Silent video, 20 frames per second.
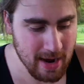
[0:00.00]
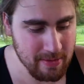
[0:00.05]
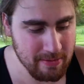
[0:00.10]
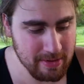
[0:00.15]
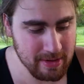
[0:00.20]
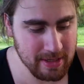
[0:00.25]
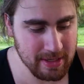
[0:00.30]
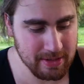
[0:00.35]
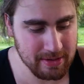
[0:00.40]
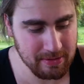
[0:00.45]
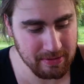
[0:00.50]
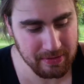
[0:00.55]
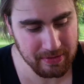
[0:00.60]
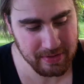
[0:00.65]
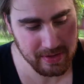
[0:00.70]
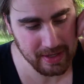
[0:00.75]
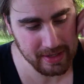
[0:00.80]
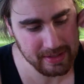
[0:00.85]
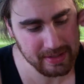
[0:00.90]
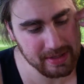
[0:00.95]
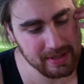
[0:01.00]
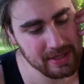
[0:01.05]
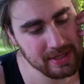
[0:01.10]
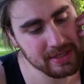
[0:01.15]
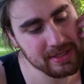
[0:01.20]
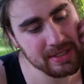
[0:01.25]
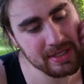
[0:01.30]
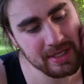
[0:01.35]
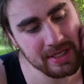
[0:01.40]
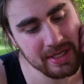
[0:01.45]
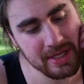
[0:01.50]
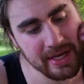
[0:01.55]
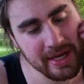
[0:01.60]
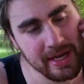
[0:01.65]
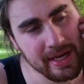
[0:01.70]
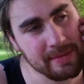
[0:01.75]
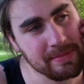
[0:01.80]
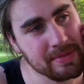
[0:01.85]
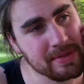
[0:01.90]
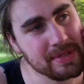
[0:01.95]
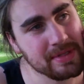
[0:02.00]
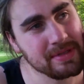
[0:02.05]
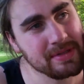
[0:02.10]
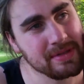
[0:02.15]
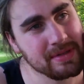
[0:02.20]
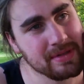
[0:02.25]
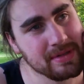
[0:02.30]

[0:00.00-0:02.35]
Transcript: really do think you're going to see games,